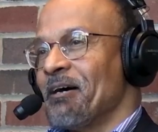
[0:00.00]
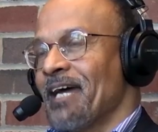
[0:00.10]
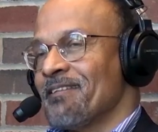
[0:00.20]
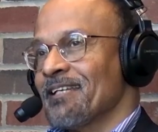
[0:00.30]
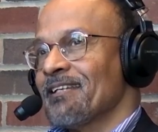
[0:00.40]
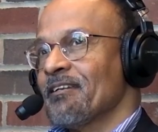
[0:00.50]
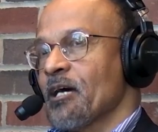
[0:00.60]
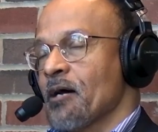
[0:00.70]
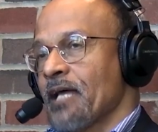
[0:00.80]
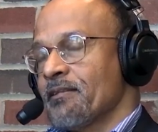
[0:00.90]
I think
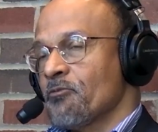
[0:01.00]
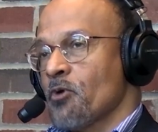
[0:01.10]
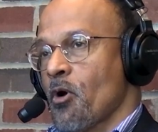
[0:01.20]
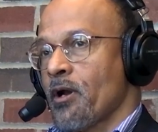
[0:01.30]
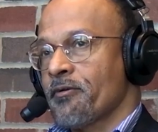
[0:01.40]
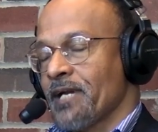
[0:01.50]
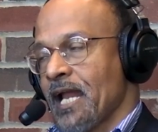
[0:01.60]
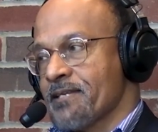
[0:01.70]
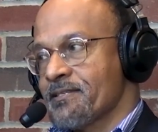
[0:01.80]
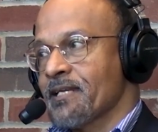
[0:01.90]
we're all
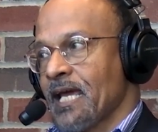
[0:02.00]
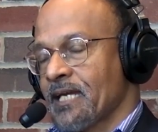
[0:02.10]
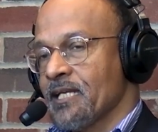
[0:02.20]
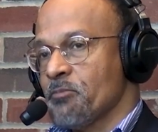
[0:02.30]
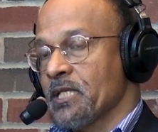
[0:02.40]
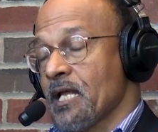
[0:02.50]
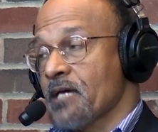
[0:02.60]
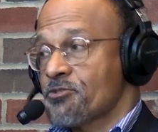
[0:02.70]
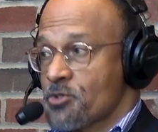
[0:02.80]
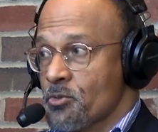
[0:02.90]
realizing in academia that our
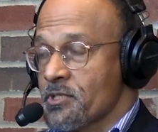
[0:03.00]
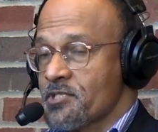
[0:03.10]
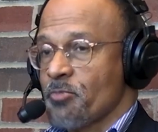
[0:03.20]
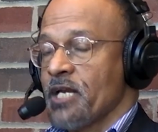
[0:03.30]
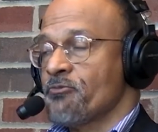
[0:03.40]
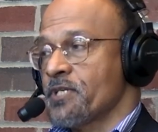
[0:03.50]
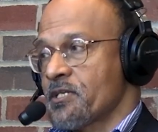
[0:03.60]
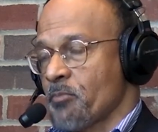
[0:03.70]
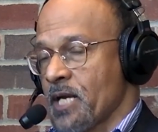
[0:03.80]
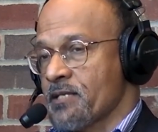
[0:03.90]
students benefit
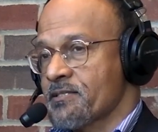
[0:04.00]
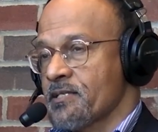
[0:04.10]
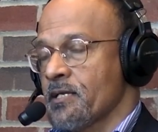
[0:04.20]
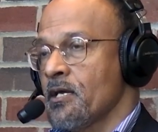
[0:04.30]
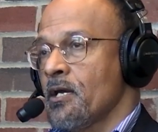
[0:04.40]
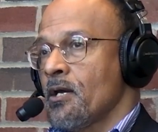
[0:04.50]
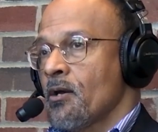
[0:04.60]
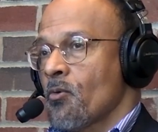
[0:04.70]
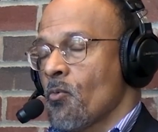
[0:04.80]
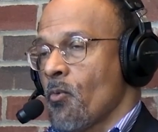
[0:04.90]
tremendously
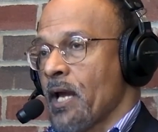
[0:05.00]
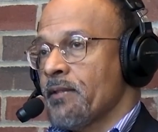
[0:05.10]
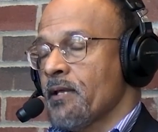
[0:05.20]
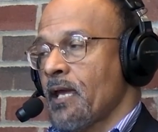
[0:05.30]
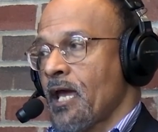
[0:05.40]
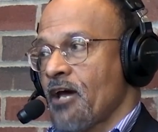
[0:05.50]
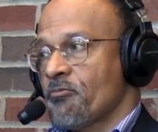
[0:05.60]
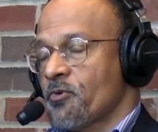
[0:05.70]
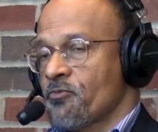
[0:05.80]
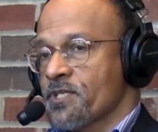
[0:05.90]
when they have
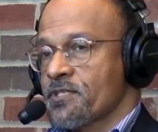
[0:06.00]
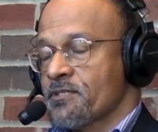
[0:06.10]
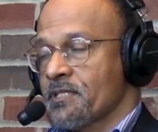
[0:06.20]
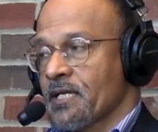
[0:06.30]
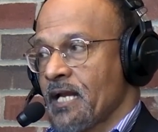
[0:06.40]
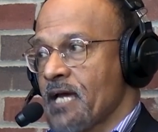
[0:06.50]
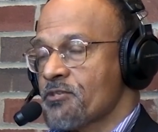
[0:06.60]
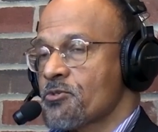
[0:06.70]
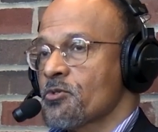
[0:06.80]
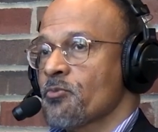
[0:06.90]
professors in the
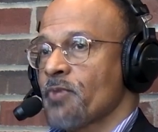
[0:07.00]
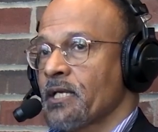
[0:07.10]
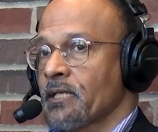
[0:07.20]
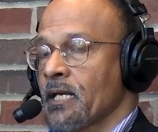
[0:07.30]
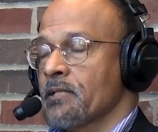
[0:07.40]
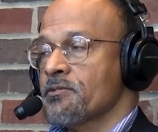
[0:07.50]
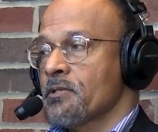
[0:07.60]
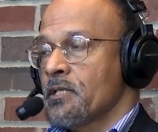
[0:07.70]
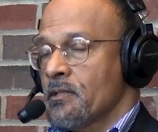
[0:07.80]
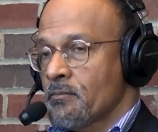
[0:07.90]
classroom that can
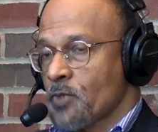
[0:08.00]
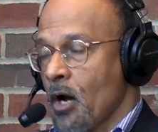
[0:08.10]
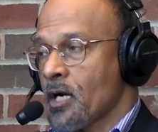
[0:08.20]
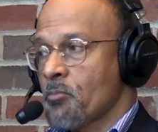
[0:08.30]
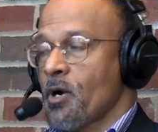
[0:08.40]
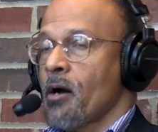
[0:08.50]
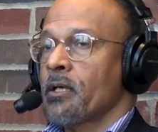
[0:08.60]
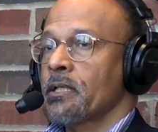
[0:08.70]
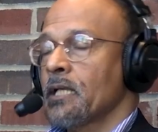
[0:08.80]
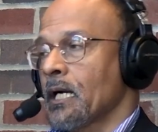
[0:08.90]
talk about
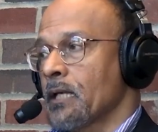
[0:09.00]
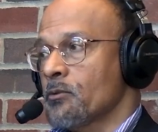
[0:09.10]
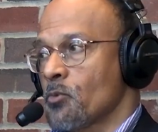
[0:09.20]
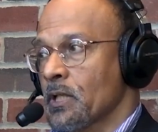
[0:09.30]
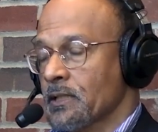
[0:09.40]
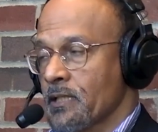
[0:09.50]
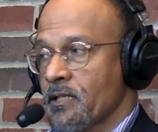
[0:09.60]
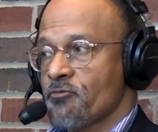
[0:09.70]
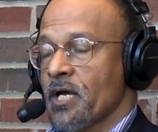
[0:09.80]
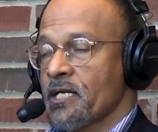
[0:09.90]
the work that
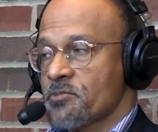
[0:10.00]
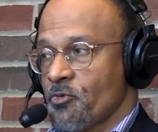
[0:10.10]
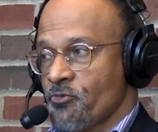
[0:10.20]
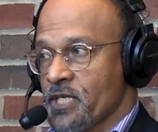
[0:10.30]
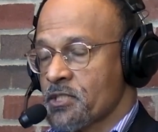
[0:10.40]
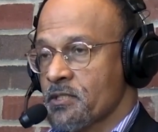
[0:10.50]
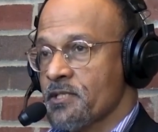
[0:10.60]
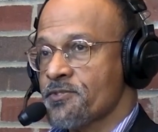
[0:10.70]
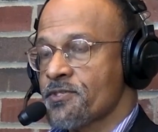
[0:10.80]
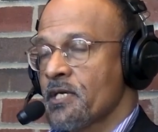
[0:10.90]
they've done as
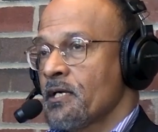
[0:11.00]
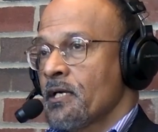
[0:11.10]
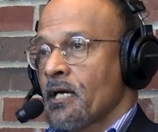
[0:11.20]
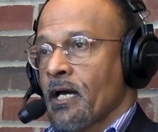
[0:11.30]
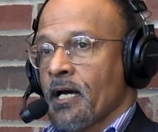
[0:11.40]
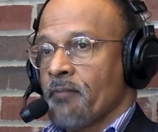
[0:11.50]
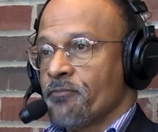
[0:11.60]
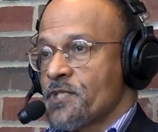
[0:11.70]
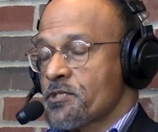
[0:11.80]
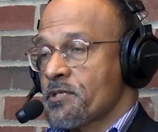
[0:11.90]
professionals.
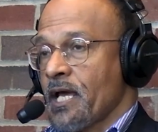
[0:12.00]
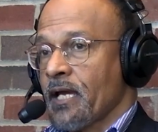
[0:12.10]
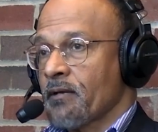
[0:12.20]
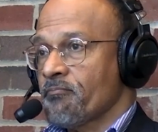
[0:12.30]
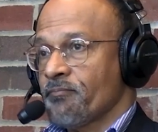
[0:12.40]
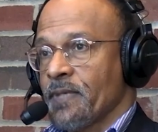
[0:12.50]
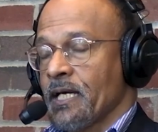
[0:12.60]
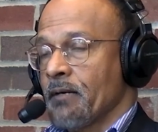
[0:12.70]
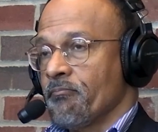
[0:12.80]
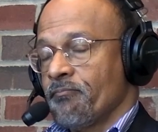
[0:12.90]
Just like,
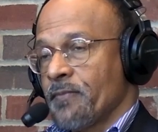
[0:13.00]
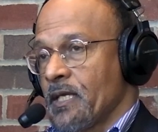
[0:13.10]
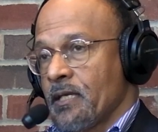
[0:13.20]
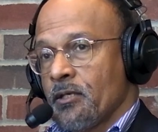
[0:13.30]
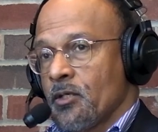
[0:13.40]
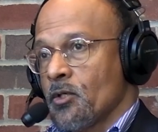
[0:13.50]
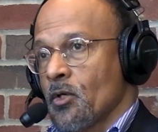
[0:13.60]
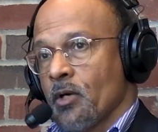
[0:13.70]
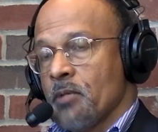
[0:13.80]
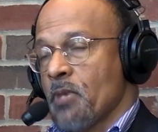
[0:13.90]
you
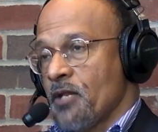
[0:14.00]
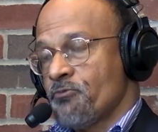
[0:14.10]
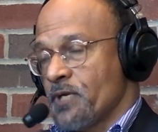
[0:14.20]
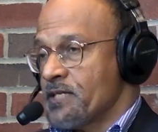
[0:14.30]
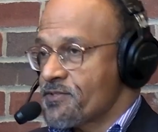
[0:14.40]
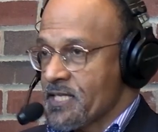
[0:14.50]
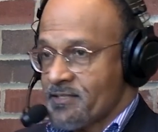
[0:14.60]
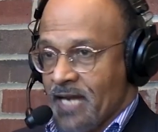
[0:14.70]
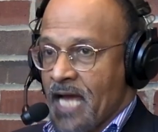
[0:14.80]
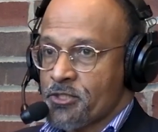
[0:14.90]
know, in many fields
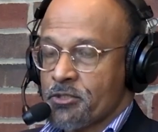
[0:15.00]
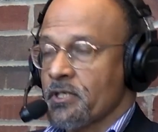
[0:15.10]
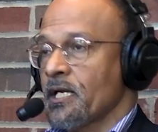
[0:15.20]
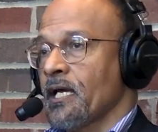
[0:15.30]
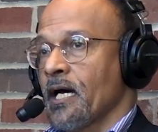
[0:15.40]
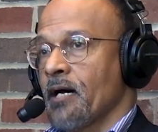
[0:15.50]
that's natural.